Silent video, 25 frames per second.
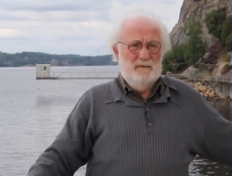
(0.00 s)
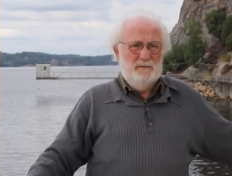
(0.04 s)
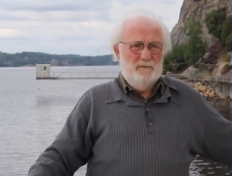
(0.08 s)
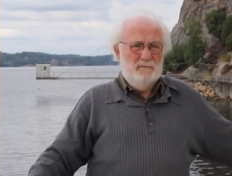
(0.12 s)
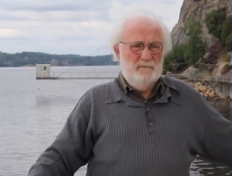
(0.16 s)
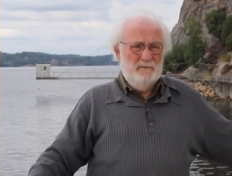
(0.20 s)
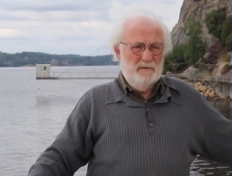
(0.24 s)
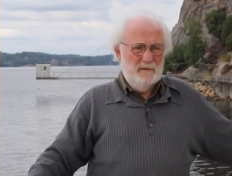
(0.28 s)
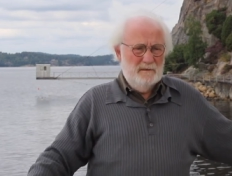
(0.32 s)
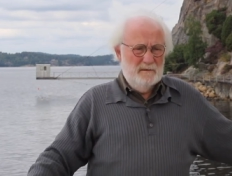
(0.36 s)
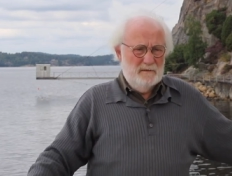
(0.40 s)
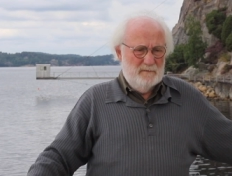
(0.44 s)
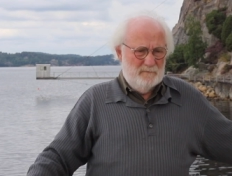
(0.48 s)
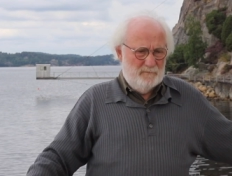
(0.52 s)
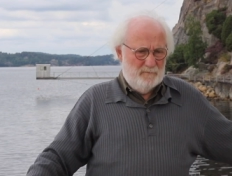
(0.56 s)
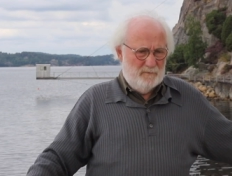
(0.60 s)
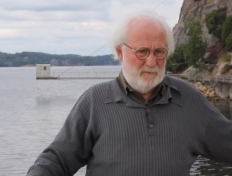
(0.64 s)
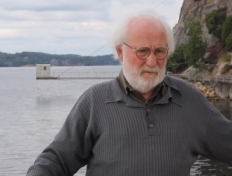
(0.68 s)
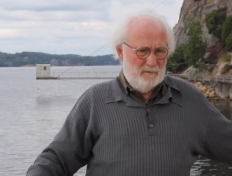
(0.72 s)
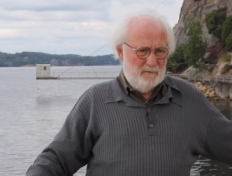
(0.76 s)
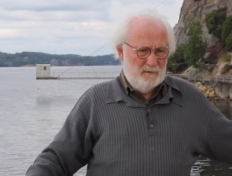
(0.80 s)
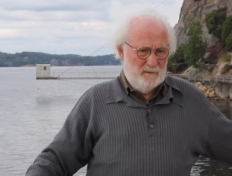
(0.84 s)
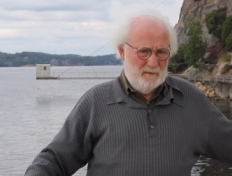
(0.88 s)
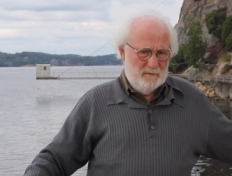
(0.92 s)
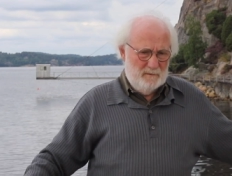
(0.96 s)
You need
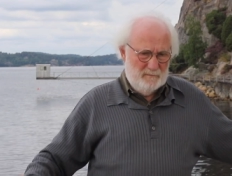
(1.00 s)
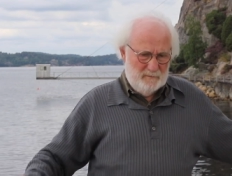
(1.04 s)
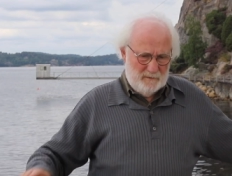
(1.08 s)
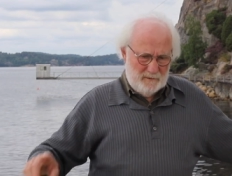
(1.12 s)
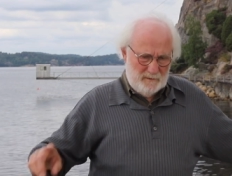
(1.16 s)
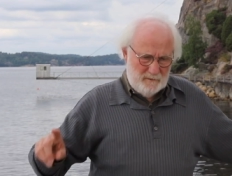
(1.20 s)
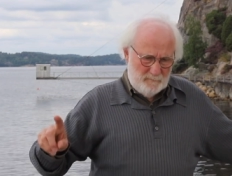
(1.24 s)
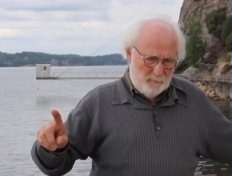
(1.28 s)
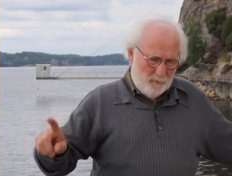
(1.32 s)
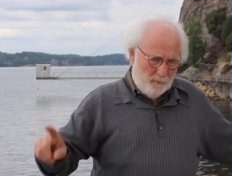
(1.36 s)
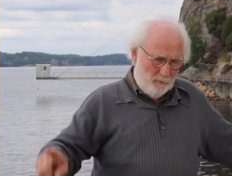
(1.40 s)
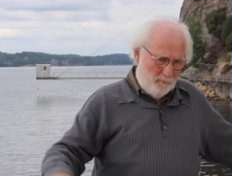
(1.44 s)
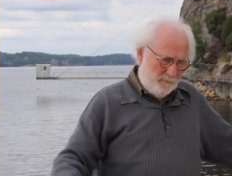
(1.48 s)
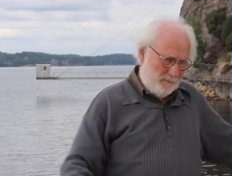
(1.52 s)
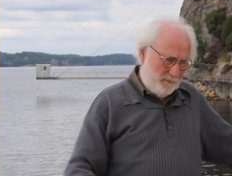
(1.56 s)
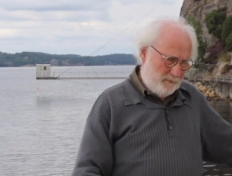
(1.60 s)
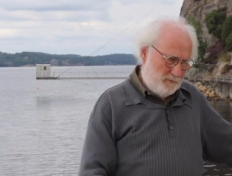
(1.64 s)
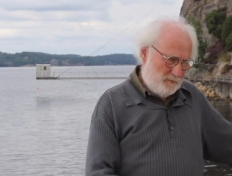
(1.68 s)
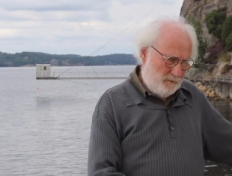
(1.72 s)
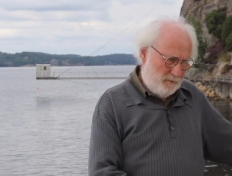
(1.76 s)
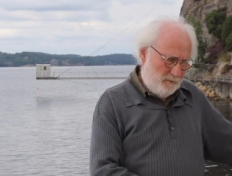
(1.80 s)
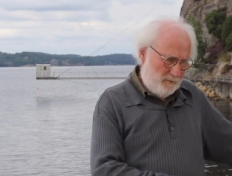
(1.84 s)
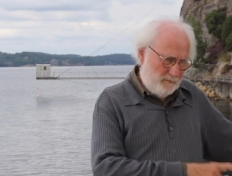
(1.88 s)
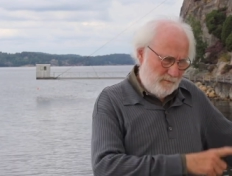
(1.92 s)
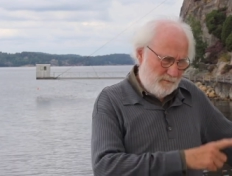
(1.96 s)
for a deep
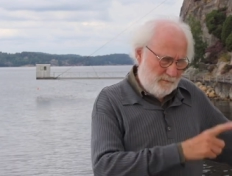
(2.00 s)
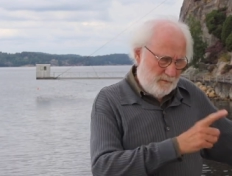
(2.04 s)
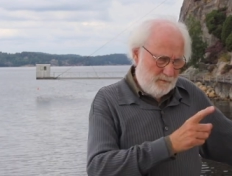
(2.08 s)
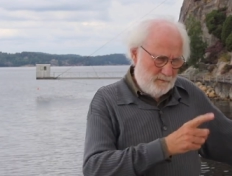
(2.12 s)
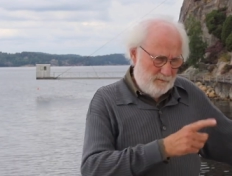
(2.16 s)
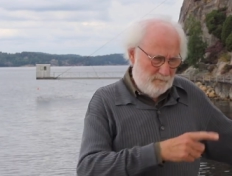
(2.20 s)
overturning.